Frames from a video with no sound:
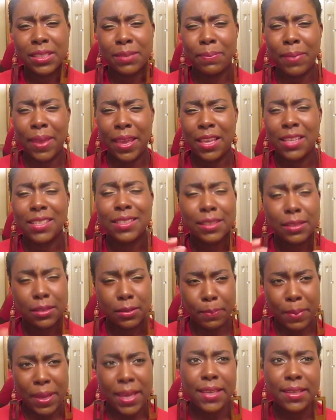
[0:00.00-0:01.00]

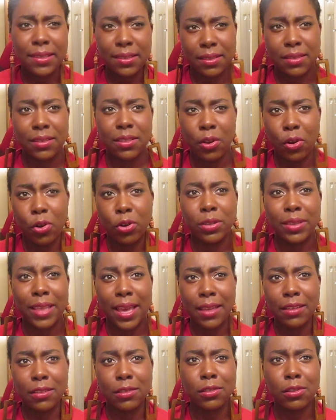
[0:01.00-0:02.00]
space or
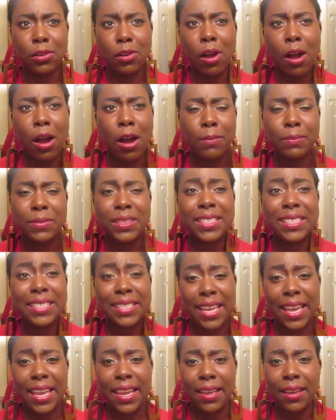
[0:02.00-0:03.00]
that calm
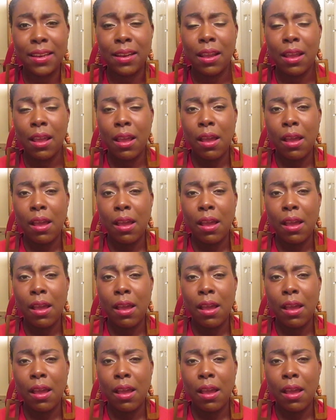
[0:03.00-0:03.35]
state,